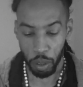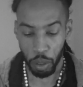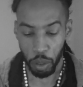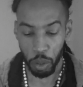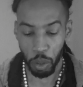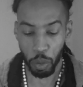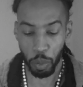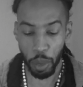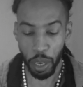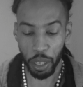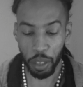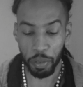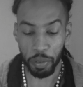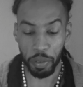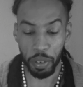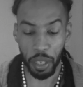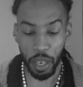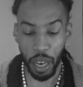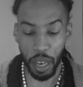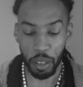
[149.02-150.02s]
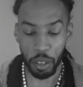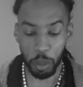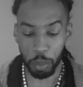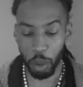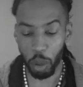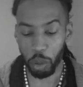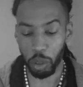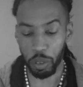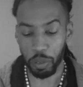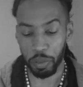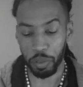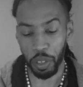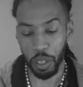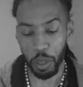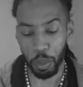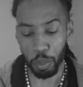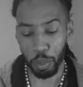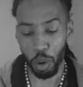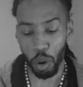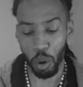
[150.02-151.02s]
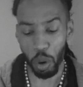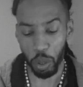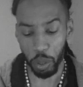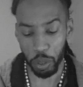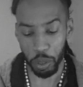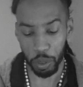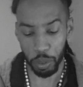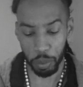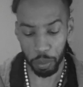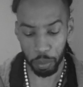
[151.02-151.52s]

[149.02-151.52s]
You make it fit how it's supposed to fit. Pause.